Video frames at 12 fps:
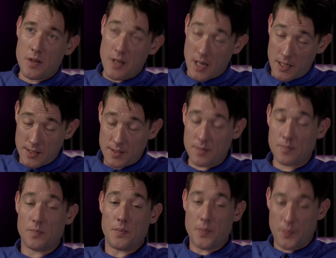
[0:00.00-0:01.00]
Yes.
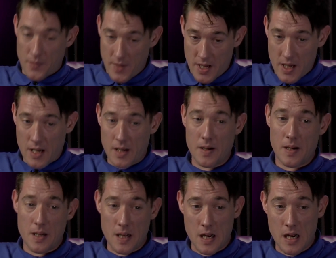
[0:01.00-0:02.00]

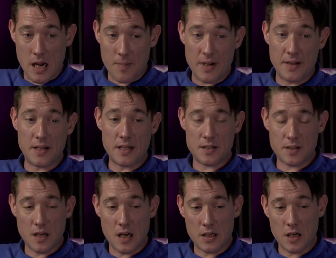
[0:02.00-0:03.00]
I mean, this
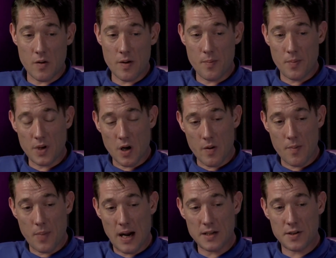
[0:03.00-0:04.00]
going
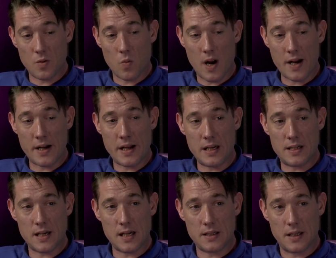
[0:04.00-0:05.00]
back to when he
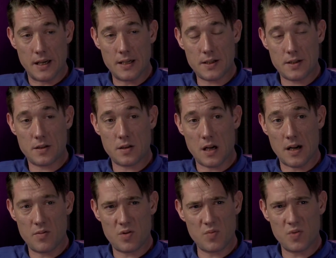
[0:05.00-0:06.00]
said this, and
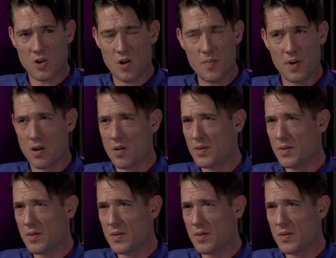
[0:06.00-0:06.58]
it was some time ago.